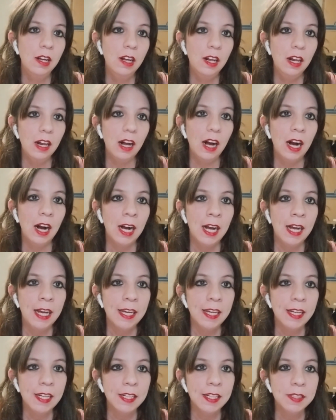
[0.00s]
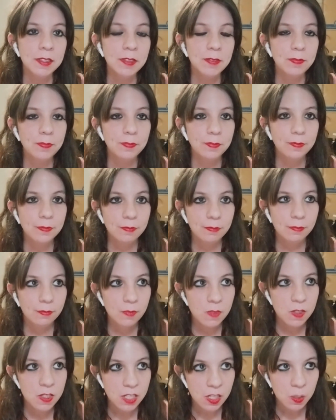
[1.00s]
I
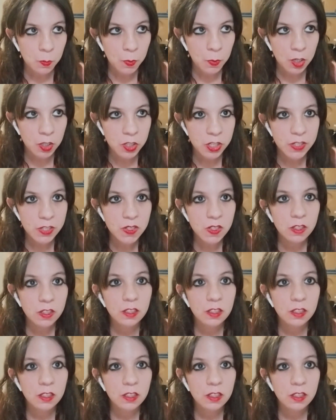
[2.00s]
did purchase